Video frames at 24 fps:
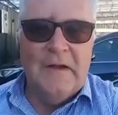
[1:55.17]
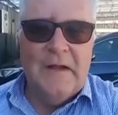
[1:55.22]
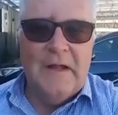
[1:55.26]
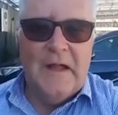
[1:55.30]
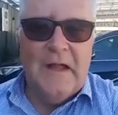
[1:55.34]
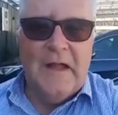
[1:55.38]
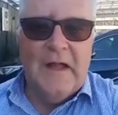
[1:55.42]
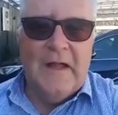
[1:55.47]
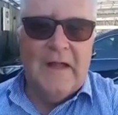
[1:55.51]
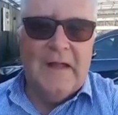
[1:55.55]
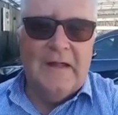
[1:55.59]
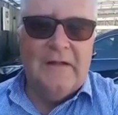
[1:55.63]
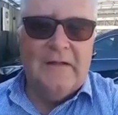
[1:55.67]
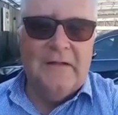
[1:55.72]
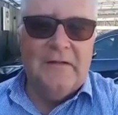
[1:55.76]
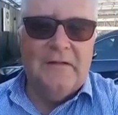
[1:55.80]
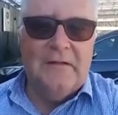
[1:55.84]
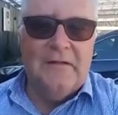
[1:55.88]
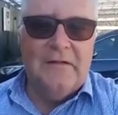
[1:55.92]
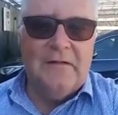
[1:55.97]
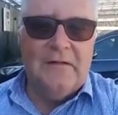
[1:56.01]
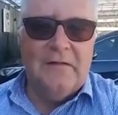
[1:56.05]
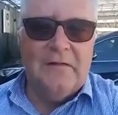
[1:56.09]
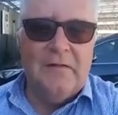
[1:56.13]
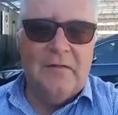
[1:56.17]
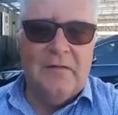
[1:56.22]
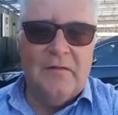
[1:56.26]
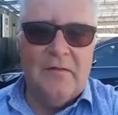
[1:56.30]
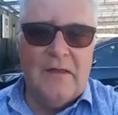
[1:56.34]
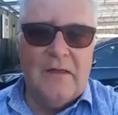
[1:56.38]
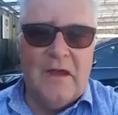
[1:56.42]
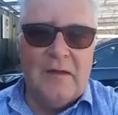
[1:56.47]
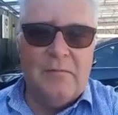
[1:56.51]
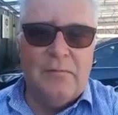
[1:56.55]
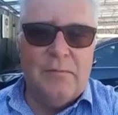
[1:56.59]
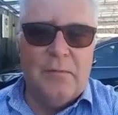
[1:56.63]
and
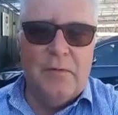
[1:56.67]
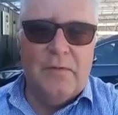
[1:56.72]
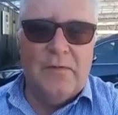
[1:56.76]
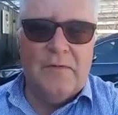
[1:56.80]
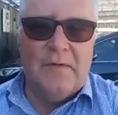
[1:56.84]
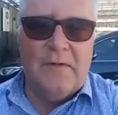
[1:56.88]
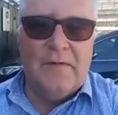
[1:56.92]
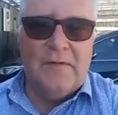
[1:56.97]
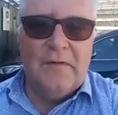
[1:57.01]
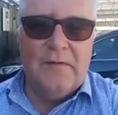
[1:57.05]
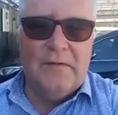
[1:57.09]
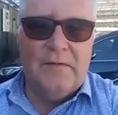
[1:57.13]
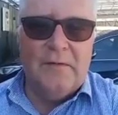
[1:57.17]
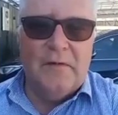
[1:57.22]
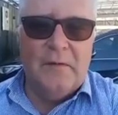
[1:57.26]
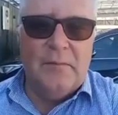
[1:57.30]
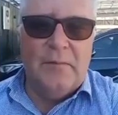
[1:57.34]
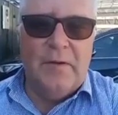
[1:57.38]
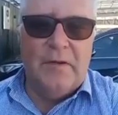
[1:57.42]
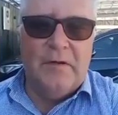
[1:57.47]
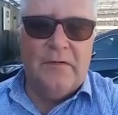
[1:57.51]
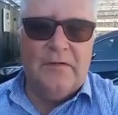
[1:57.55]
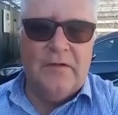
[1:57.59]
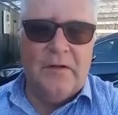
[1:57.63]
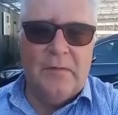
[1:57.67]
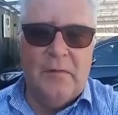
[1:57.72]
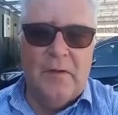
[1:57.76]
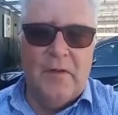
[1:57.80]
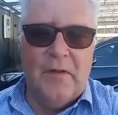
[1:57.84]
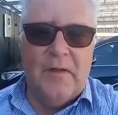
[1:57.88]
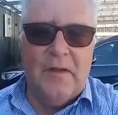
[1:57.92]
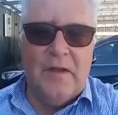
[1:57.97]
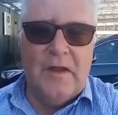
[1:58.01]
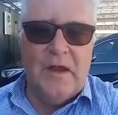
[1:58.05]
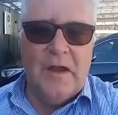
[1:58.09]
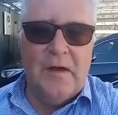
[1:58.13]
that puts us into the picture
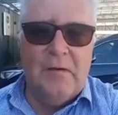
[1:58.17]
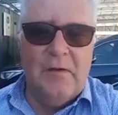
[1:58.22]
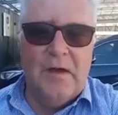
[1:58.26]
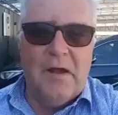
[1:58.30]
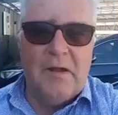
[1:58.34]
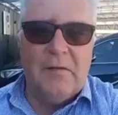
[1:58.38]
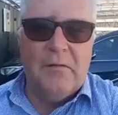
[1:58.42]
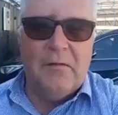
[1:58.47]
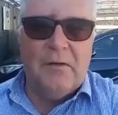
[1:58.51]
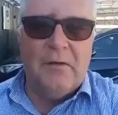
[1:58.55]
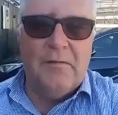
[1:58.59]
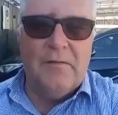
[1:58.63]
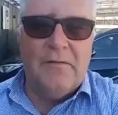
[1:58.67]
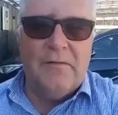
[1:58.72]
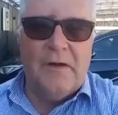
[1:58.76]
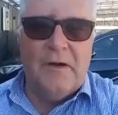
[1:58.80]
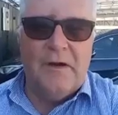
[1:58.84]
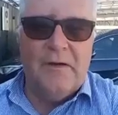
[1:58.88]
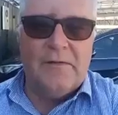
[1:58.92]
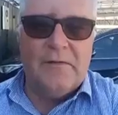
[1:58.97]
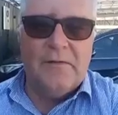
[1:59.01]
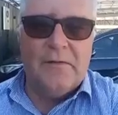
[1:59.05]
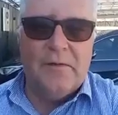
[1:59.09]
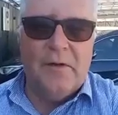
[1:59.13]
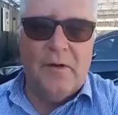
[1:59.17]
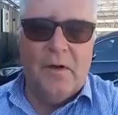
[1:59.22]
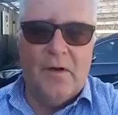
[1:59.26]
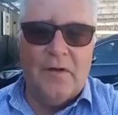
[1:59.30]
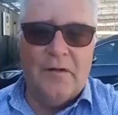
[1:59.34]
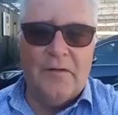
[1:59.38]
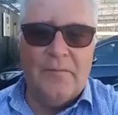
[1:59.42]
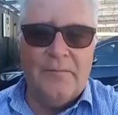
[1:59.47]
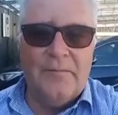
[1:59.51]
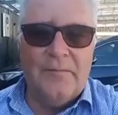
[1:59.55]
whether the area qualifies or not.